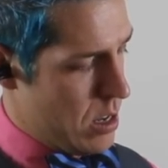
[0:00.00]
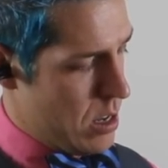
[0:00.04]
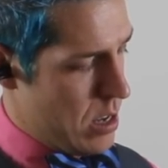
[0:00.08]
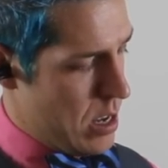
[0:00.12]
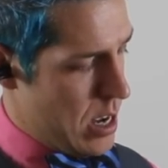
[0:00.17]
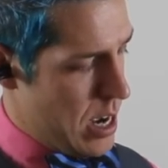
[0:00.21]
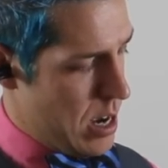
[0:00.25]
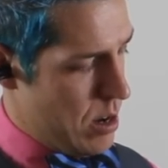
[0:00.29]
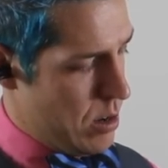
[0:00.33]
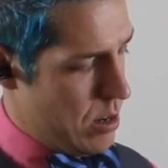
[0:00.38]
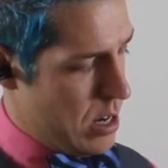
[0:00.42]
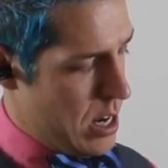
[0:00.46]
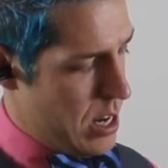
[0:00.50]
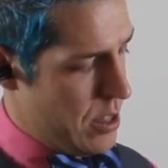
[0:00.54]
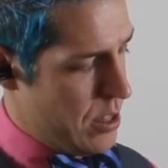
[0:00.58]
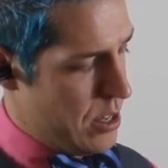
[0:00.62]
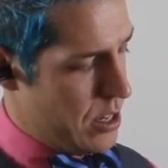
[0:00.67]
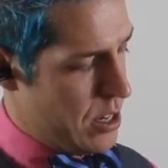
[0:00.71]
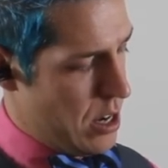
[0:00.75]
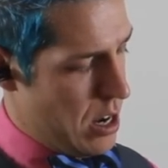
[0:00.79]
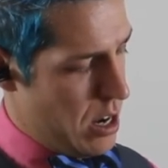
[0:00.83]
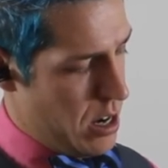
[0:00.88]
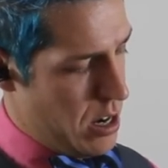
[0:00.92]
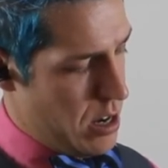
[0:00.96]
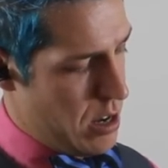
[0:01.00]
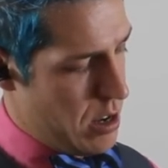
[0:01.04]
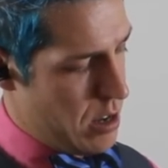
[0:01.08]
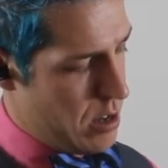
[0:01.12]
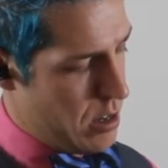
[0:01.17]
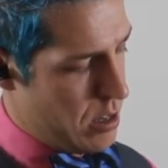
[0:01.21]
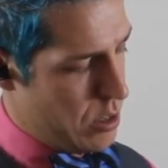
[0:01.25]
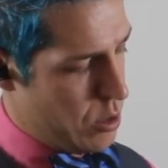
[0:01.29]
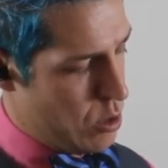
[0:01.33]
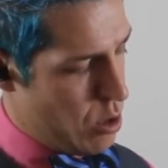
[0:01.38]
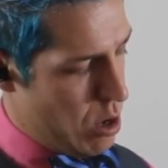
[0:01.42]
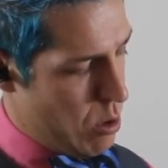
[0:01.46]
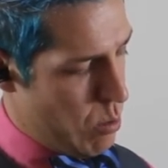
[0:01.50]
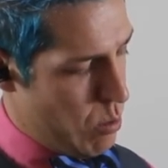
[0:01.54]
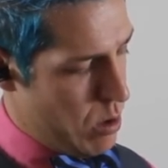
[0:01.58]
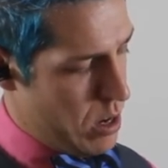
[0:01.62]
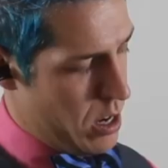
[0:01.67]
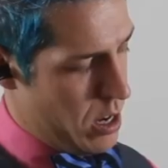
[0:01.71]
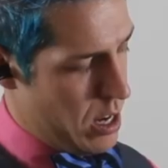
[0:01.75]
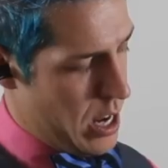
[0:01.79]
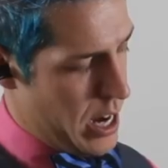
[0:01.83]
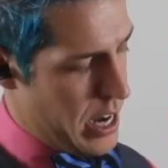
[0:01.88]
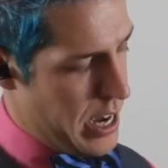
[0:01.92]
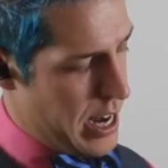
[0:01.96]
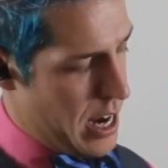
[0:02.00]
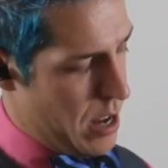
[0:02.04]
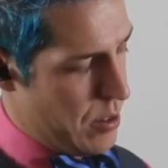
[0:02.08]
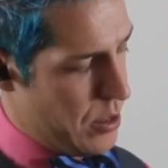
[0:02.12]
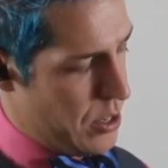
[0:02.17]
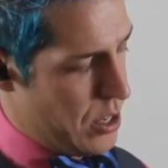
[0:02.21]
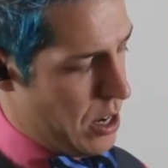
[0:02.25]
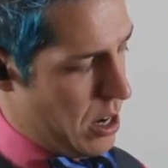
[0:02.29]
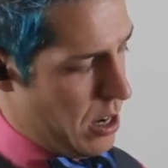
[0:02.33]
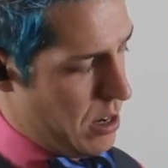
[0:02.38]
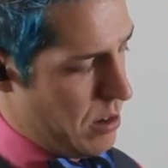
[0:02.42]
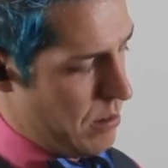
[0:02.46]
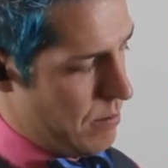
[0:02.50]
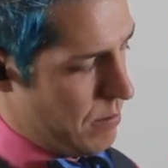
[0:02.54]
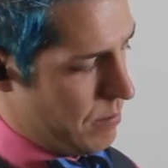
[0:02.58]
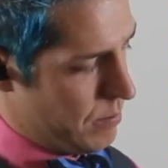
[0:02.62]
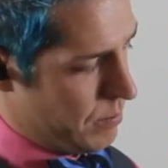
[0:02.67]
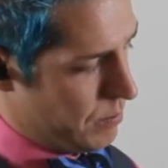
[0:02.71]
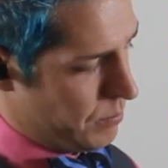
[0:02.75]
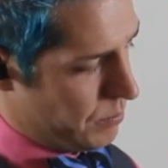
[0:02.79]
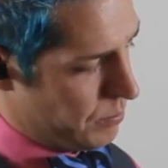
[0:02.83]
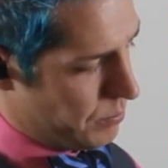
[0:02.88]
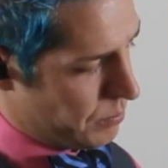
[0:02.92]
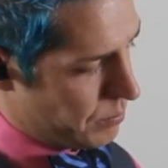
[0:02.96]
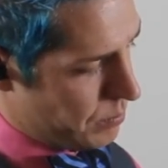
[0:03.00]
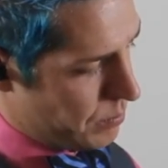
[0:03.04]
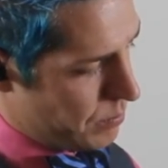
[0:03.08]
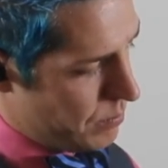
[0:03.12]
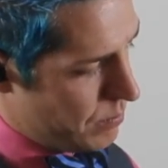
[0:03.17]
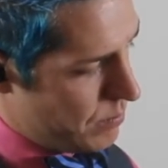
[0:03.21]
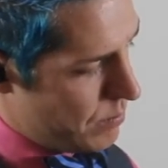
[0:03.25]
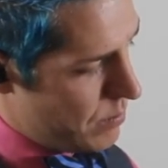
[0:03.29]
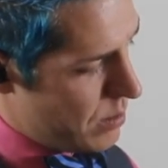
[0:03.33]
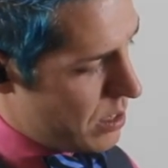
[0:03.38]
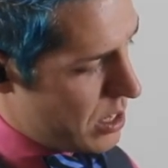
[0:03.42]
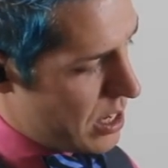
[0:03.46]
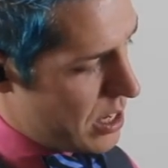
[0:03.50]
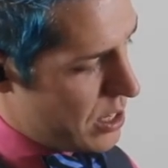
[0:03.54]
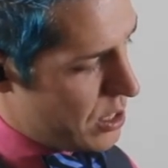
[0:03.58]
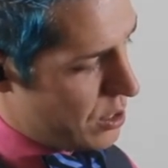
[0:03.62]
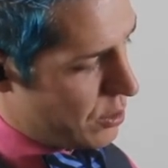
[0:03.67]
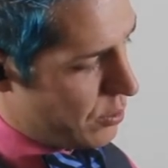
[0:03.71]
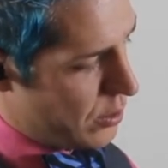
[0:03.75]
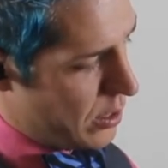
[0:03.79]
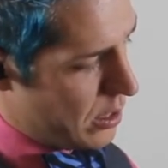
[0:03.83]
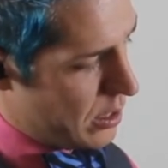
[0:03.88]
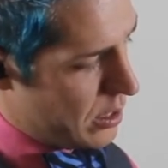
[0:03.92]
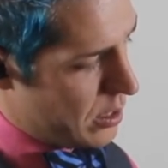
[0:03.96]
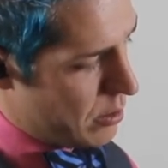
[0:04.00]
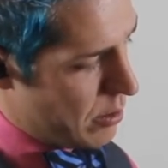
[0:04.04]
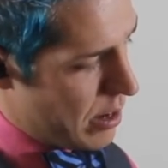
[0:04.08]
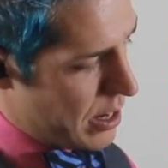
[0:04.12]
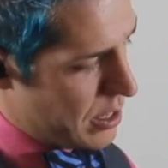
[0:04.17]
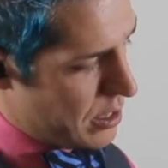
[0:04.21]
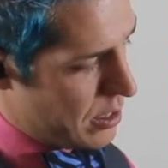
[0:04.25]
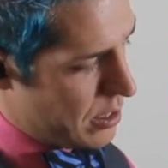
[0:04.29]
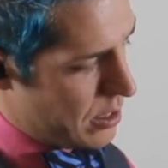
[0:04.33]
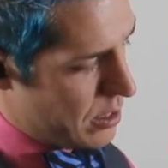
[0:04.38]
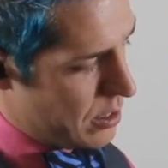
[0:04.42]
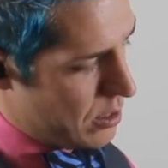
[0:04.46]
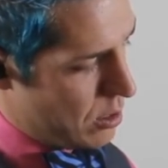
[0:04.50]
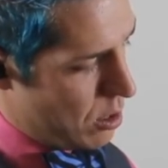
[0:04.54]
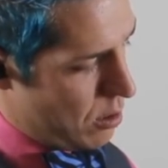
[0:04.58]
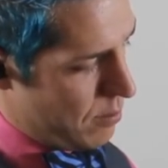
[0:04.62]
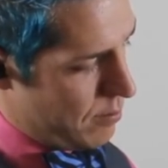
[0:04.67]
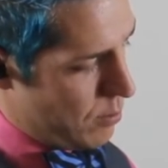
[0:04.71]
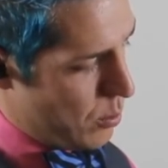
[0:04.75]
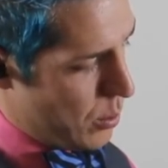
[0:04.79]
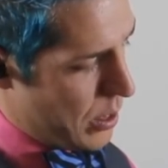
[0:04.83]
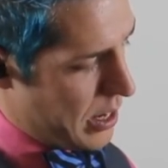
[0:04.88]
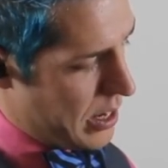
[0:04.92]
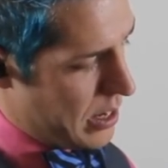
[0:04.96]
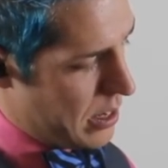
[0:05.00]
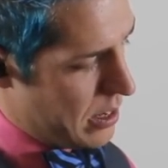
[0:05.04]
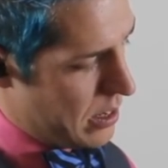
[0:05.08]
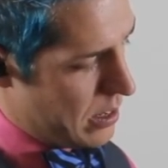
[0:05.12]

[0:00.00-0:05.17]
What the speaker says: Outline the tongue. Draw one line down the tongue. Just fill in the rest. It's all void.